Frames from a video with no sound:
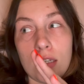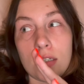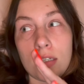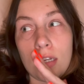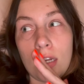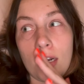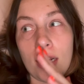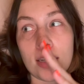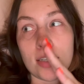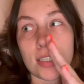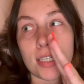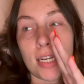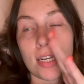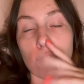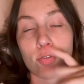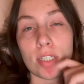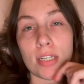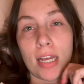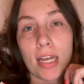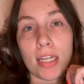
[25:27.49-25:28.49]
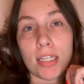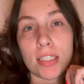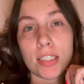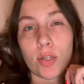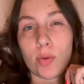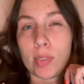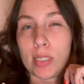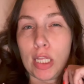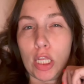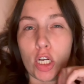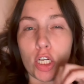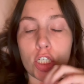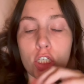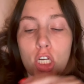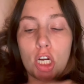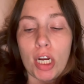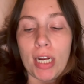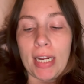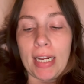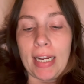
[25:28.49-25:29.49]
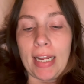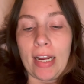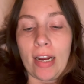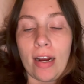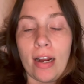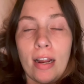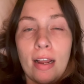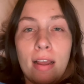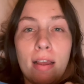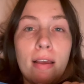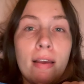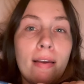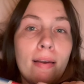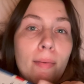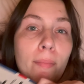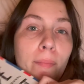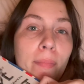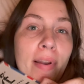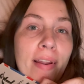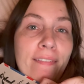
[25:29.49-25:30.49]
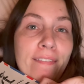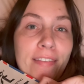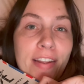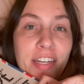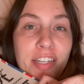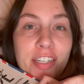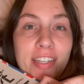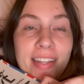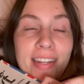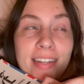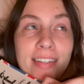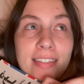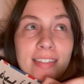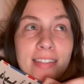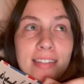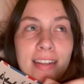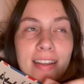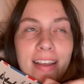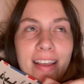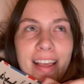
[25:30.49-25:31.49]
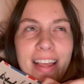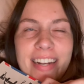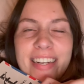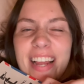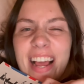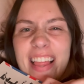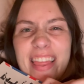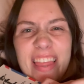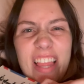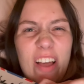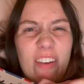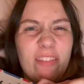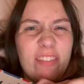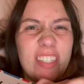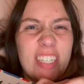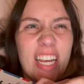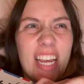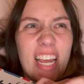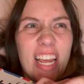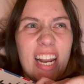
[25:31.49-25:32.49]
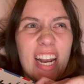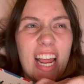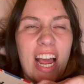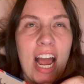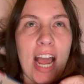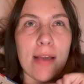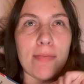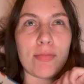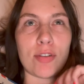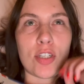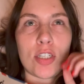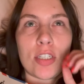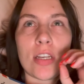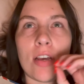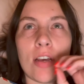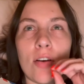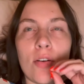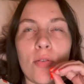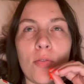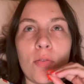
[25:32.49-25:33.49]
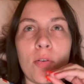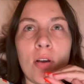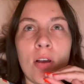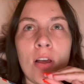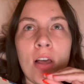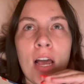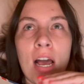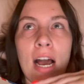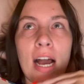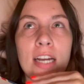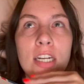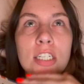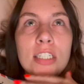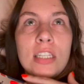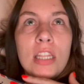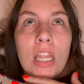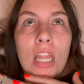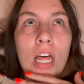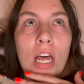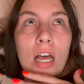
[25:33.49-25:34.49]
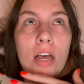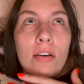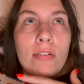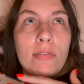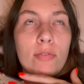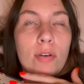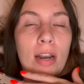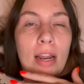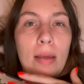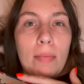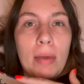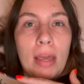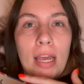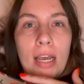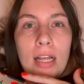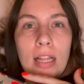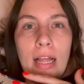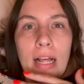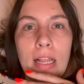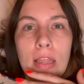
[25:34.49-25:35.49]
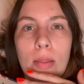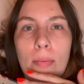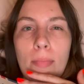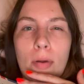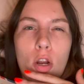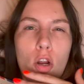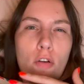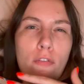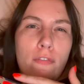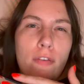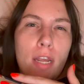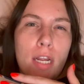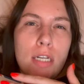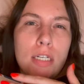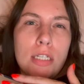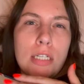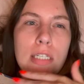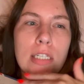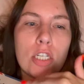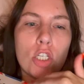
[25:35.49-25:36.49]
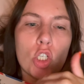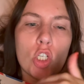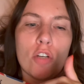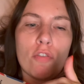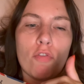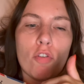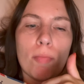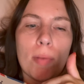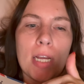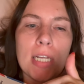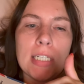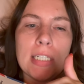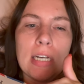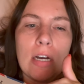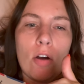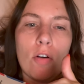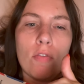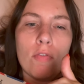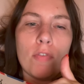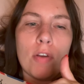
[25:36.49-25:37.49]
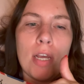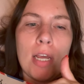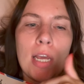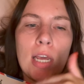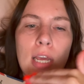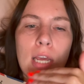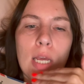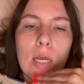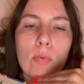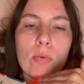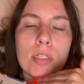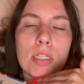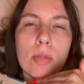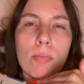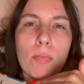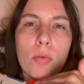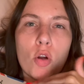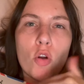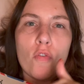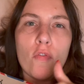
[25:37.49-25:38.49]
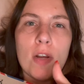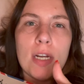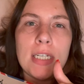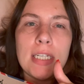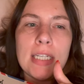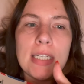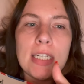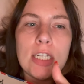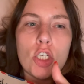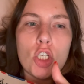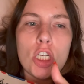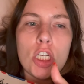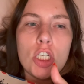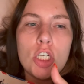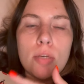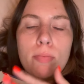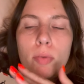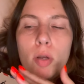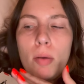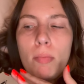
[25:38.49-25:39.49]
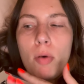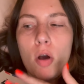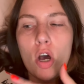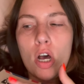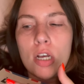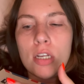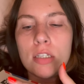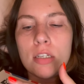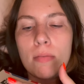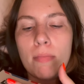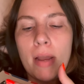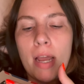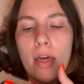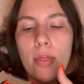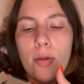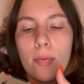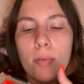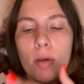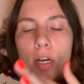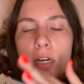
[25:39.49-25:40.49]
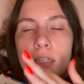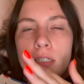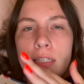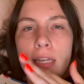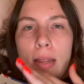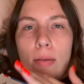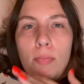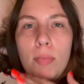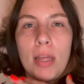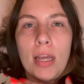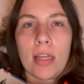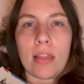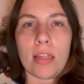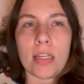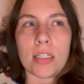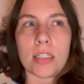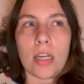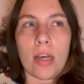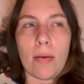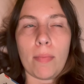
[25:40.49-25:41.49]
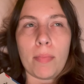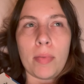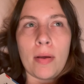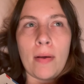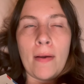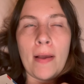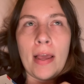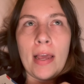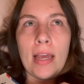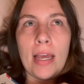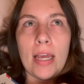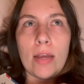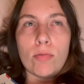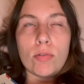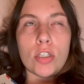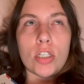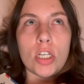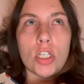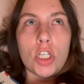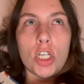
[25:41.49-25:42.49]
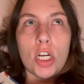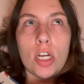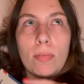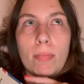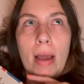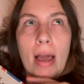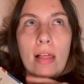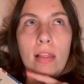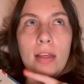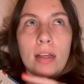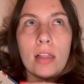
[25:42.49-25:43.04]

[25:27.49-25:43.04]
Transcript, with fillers: sun has now set, so it's a little dark in here, but I finished this and I loved it. I'm so, I just love when I make like the perfect decision for myself. It was the perfect decision to put a pause on my other books and pick this up. It was such a good palette